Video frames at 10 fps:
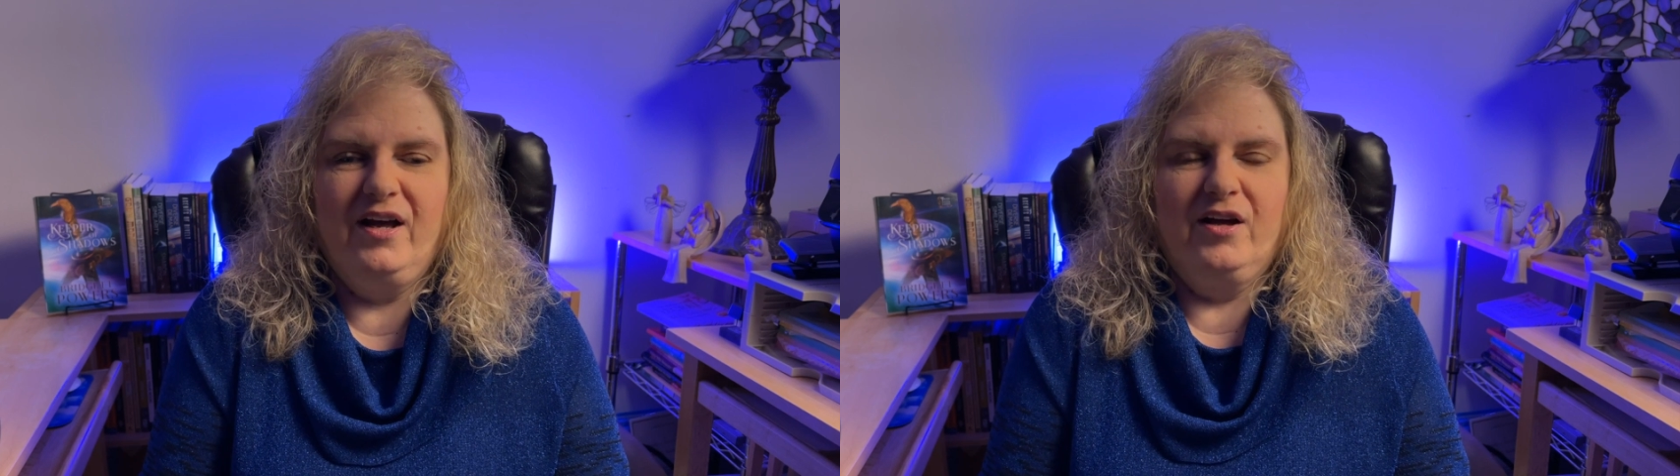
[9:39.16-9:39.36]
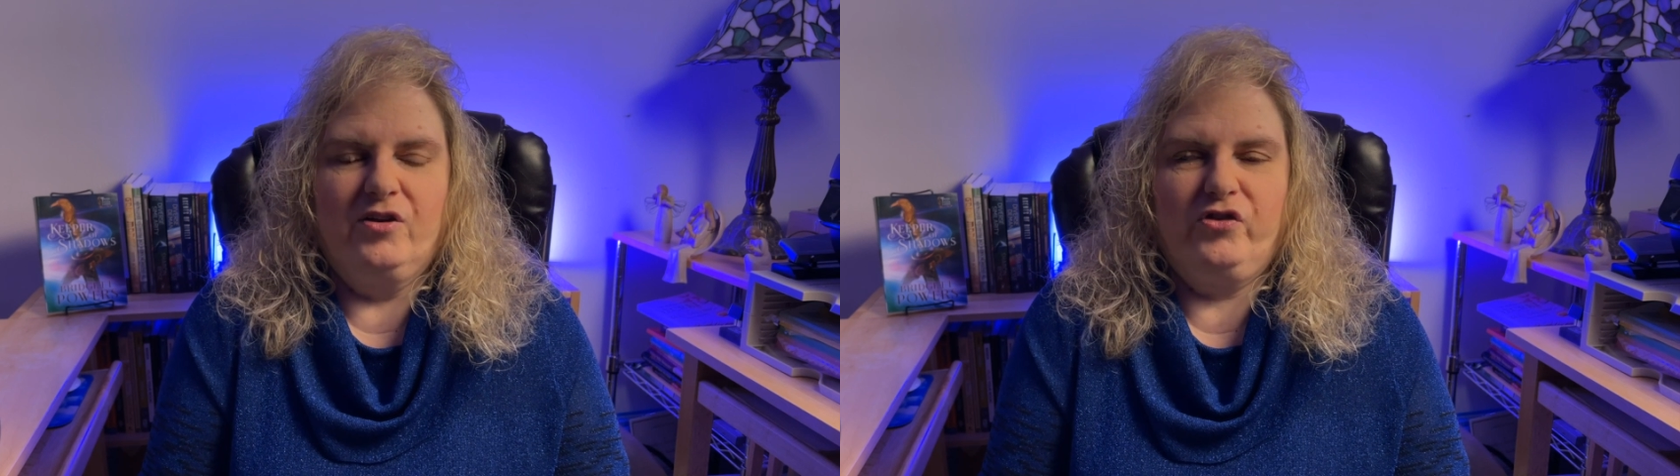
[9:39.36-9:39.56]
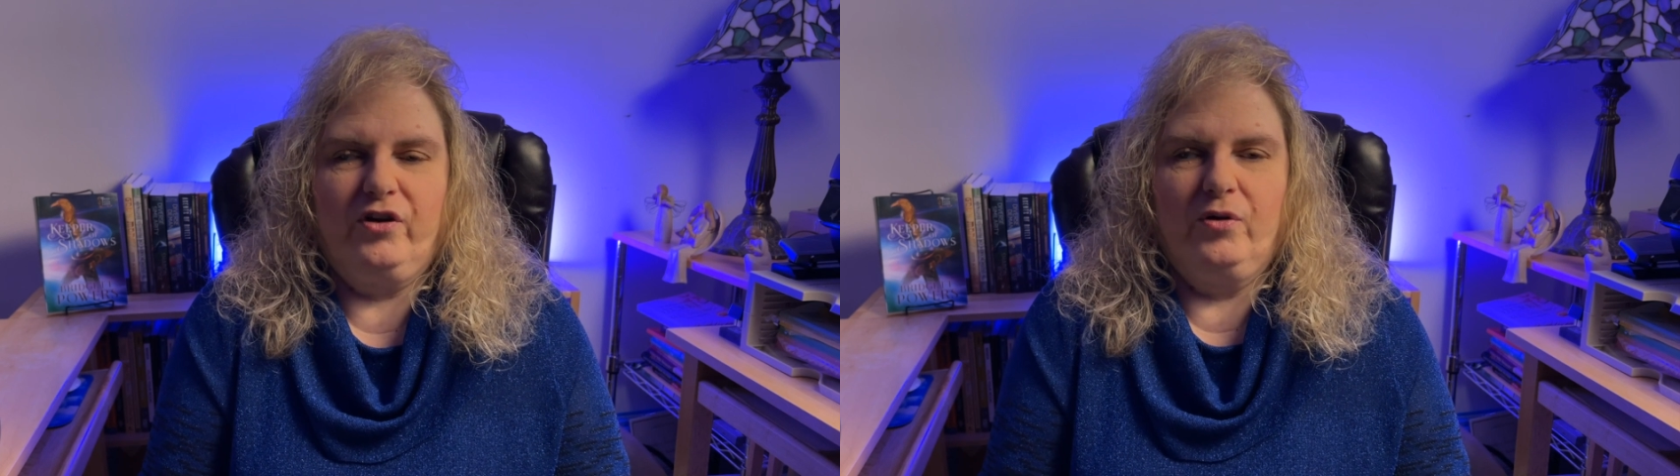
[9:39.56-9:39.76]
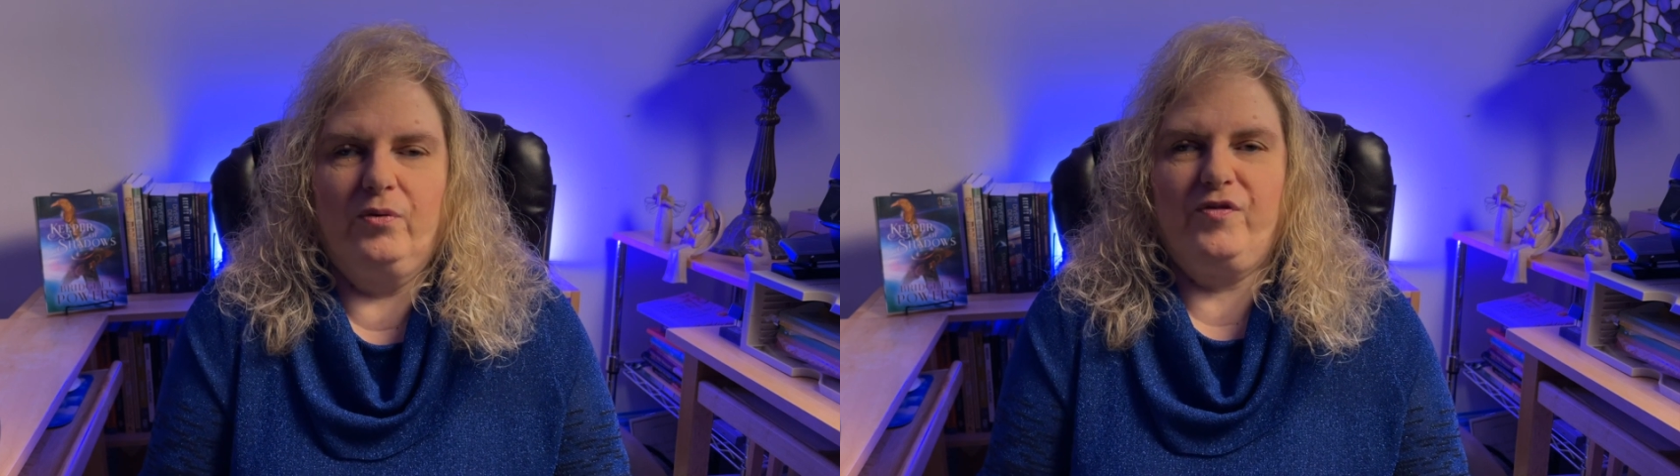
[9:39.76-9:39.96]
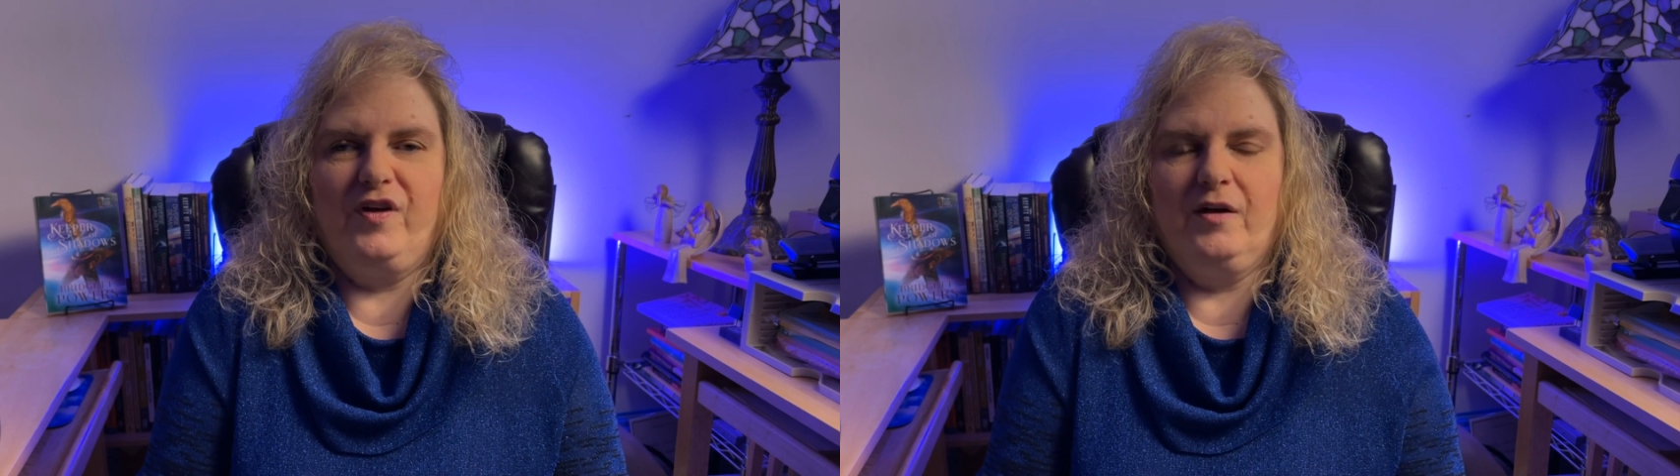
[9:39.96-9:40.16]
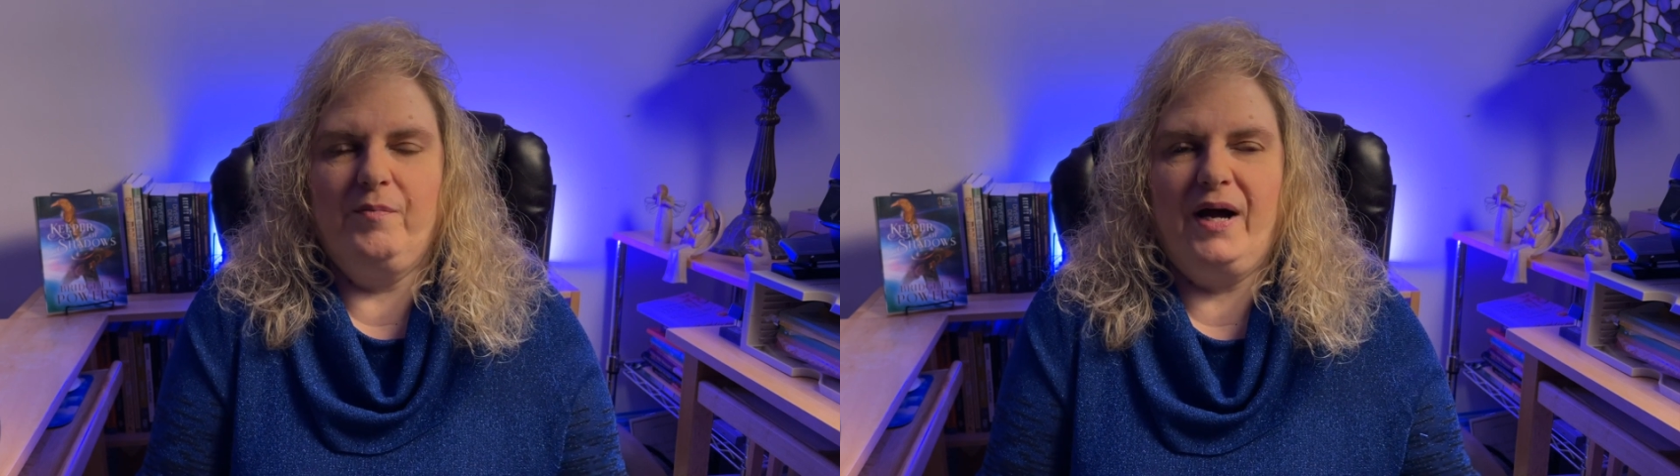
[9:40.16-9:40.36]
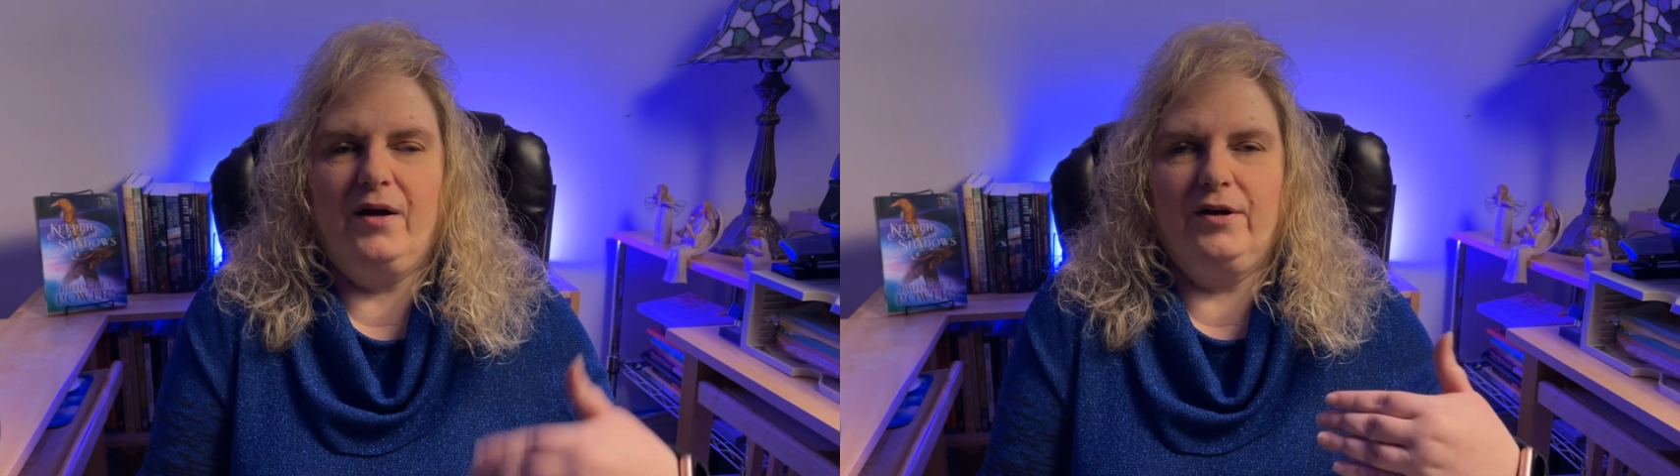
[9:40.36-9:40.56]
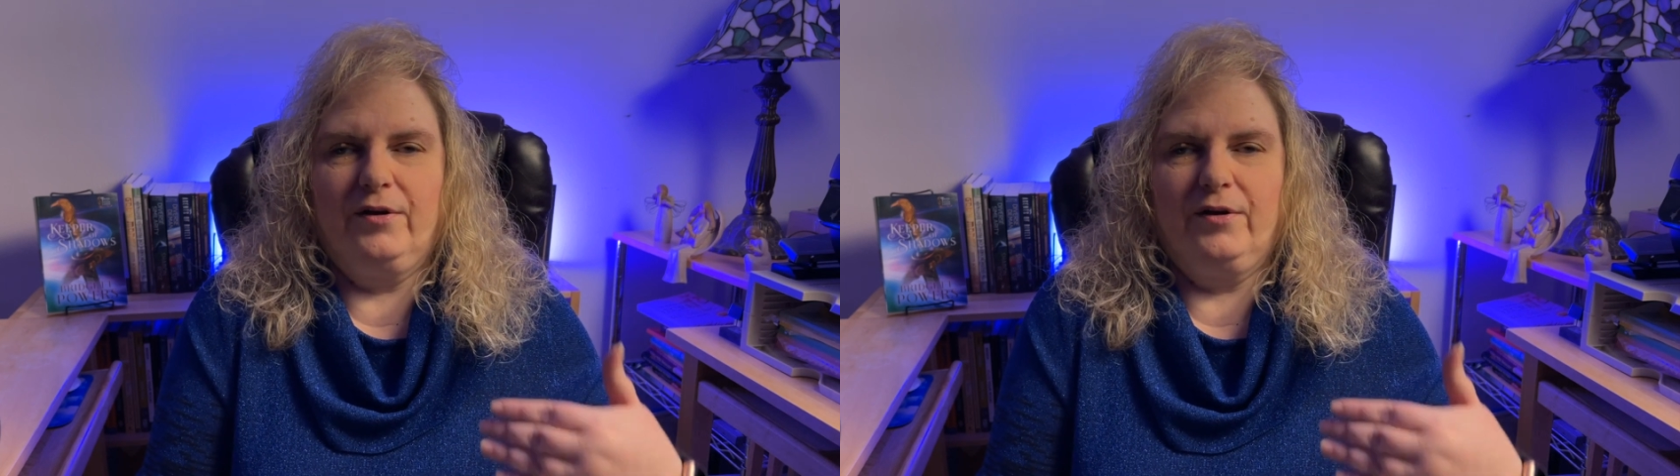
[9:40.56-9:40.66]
So think about your